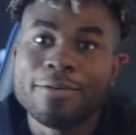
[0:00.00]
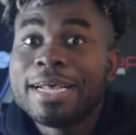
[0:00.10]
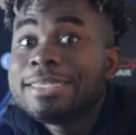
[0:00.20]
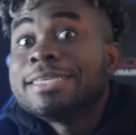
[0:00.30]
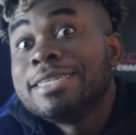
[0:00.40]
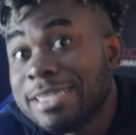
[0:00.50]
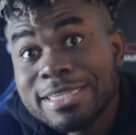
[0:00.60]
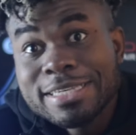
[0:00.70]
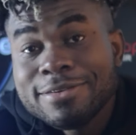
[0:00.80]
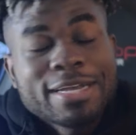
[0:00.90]
And when I say
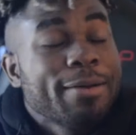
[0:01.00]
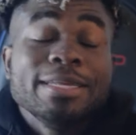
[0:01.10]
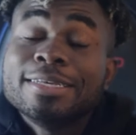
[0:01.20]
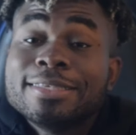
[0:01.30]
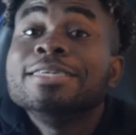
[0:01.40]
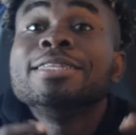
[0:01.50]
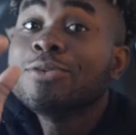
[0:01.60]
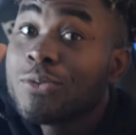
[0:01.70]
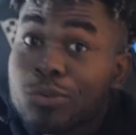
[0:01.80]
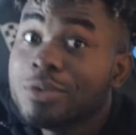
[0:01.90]
deceived, I mean it in a
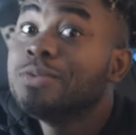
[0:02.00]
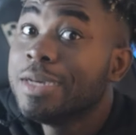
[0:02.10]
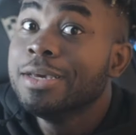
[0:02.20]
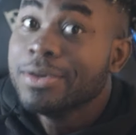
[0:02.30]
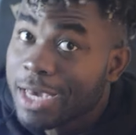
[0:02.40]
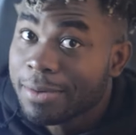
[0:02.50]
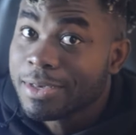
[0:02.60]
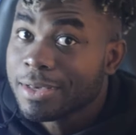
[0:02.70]
good way, you get me?